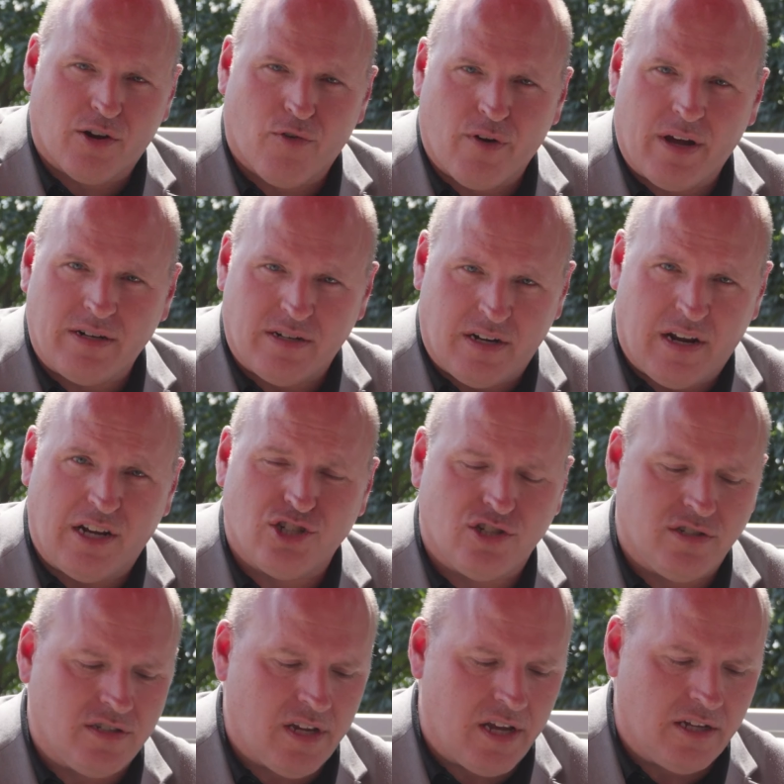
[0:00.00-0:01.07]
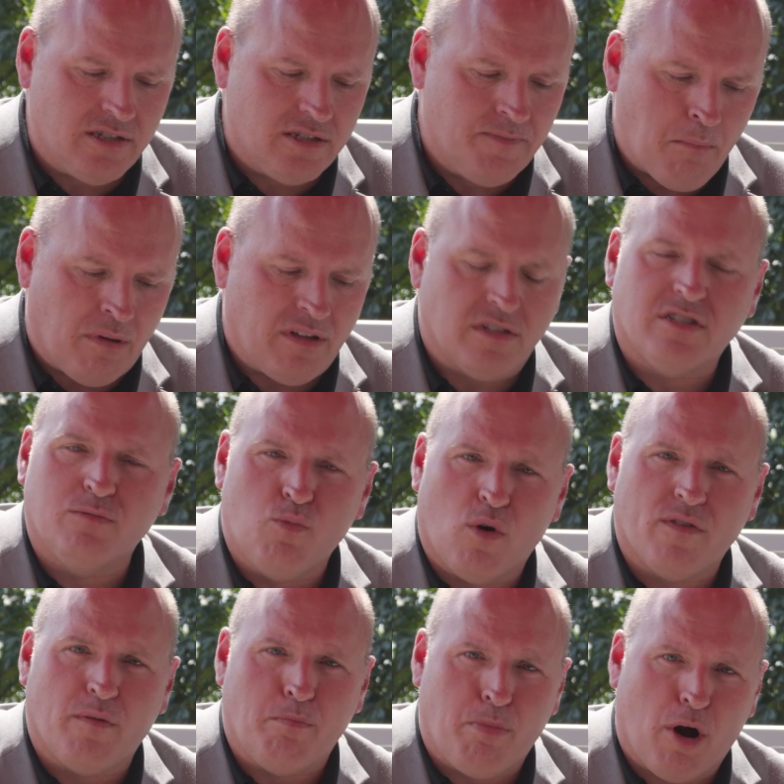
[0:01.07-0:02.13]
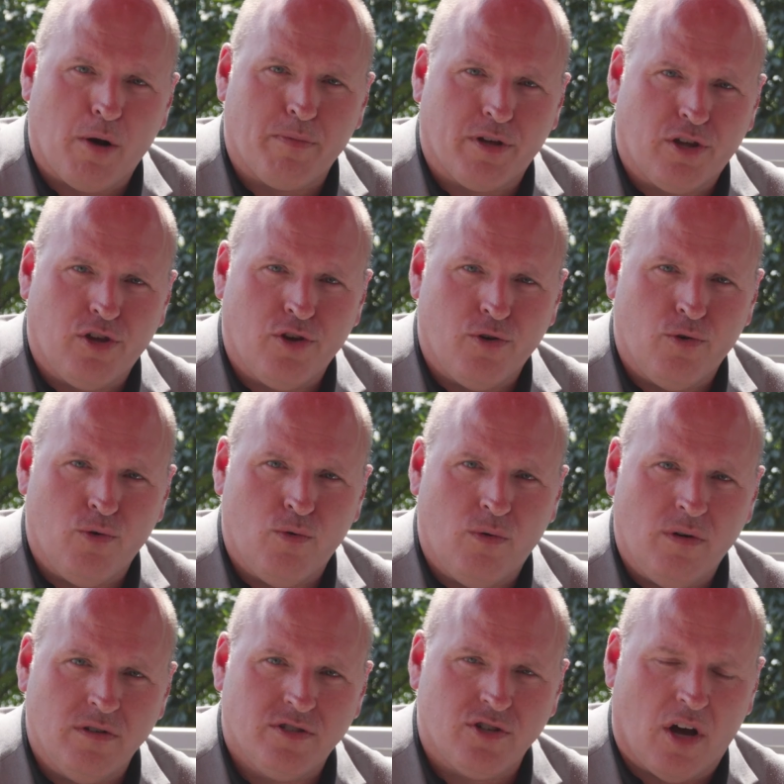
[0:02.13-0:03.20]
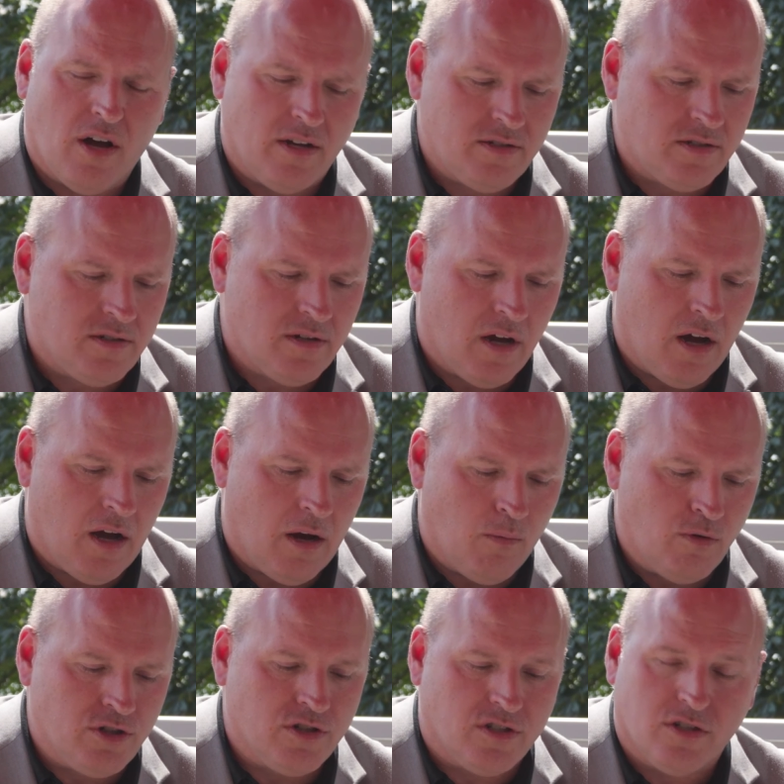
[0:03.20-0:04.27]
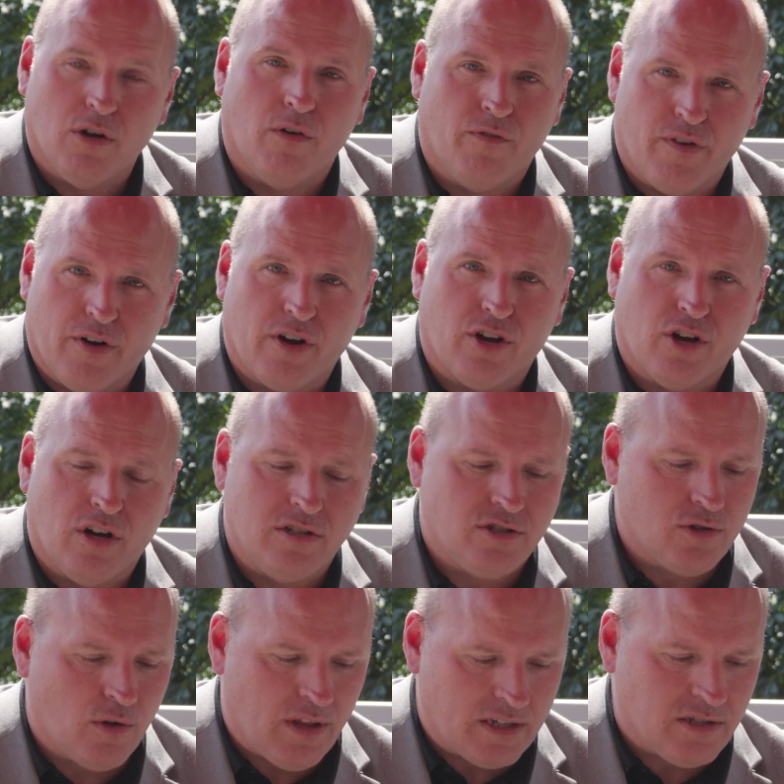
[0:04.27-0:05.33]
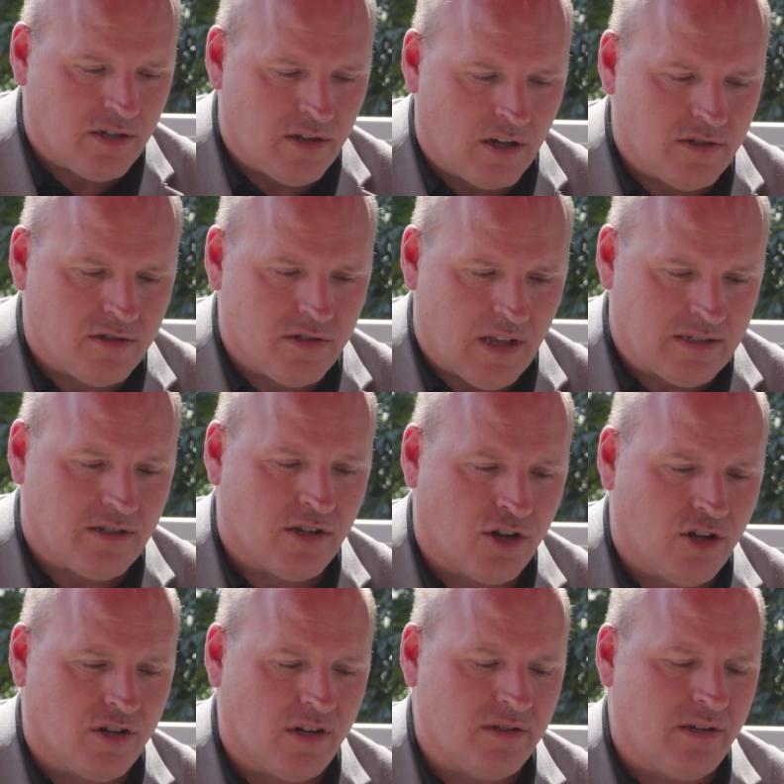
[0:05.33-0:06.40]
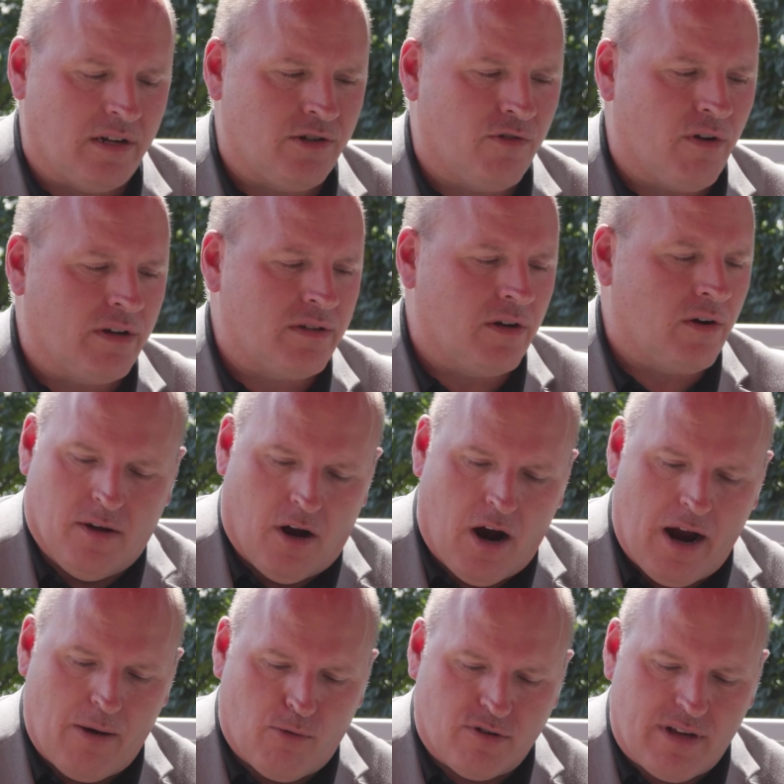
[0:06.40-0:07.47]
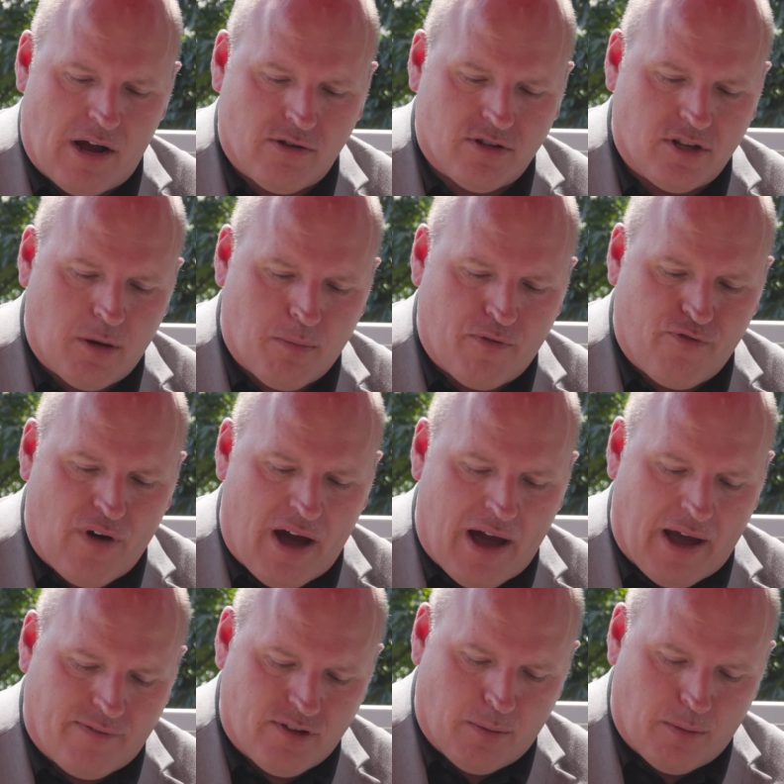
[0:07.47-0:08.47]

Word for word: Korean and Asian zings, but this is more of a barbecue sauce, uh, which is still very good. So that's a nice, that's a good contender right there. All right, we're down to number five.